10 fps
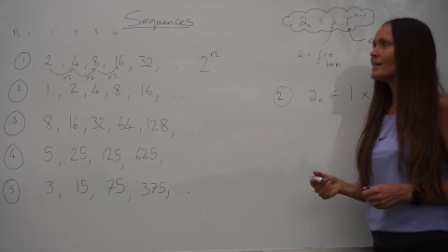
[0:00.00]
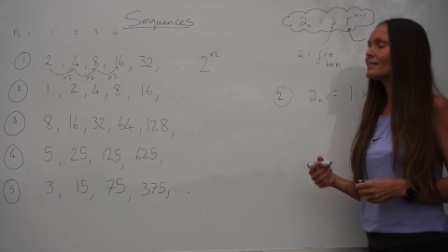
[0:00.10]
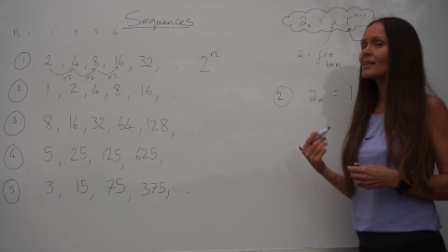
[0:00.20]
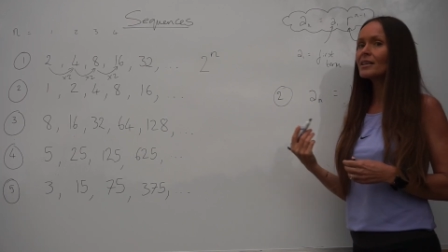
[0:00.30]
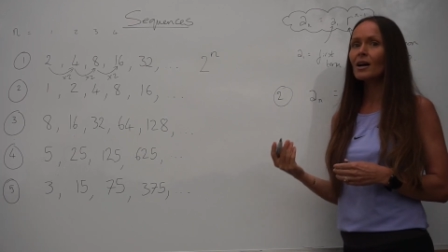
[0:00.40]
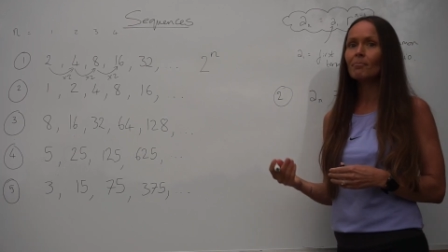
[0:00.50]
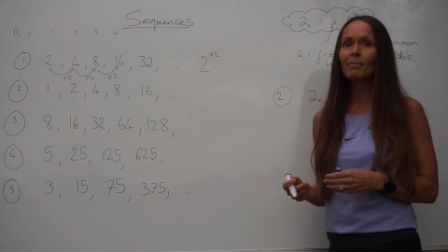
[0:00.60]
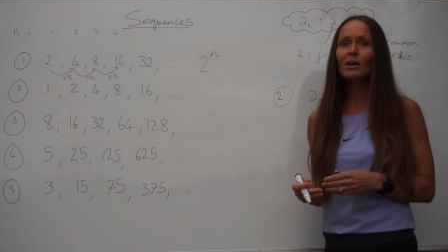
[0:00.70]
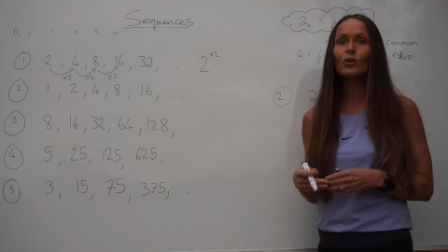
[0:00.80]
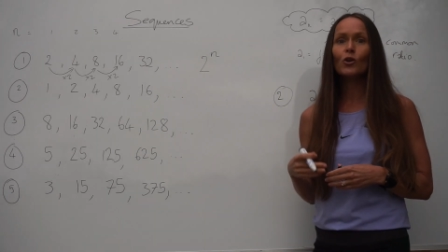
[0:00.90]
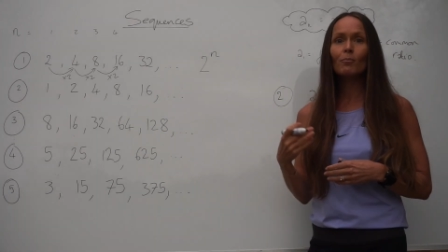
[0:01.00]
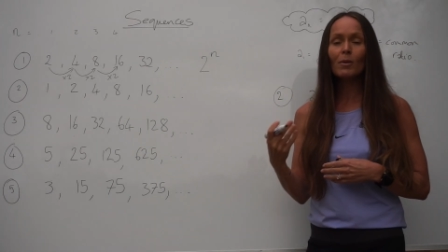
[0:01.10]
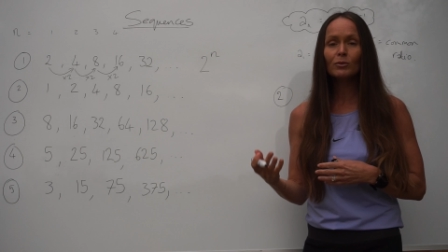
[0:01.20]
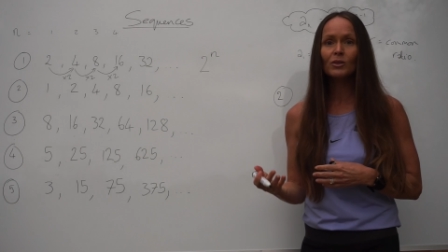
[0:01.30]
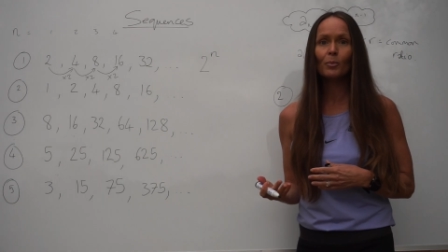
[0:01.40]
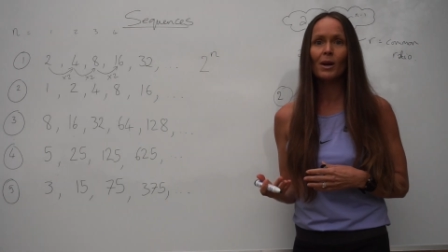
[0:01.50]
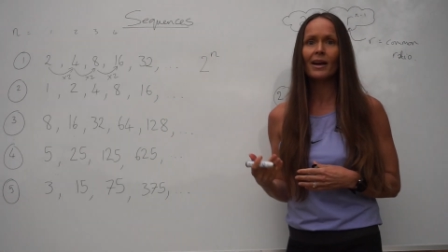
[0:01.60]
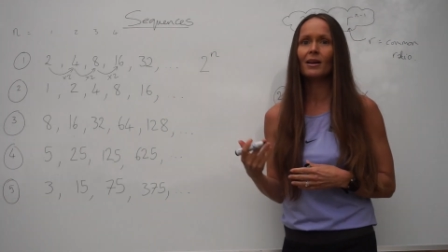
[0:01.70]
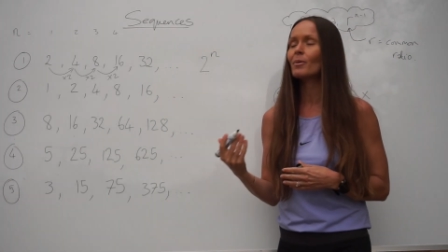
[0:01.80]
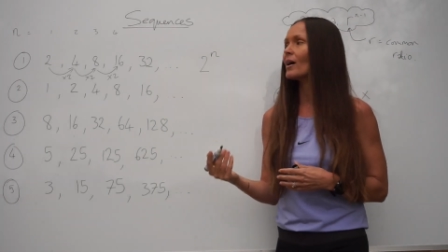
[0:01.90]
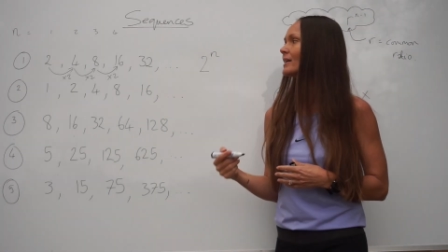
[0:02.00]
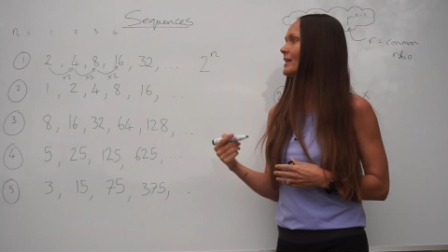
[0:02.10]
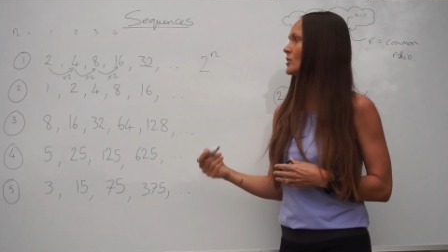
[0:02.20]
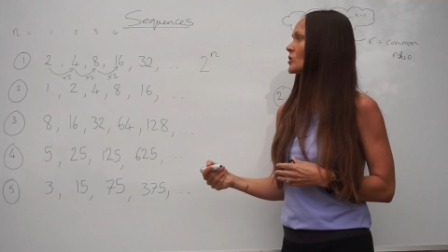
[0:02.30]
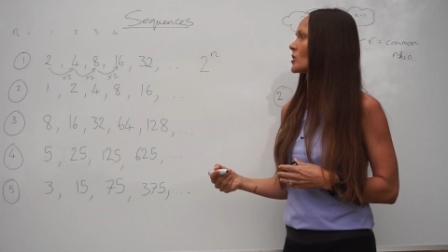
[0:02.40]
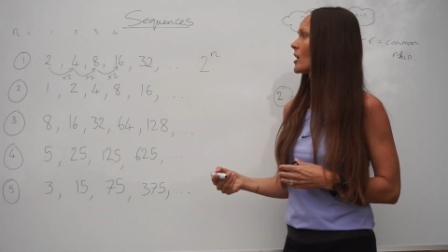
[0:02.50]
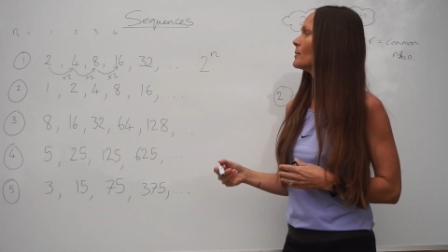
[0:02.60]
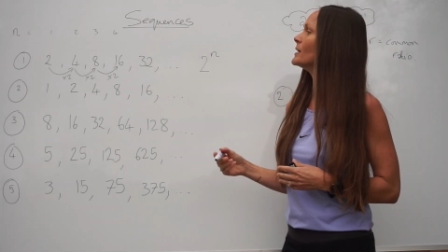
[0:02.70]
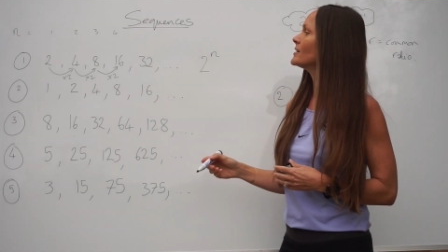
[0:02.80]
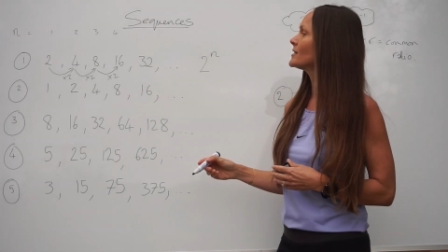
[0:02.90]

is the number that you're multiplying by each time in the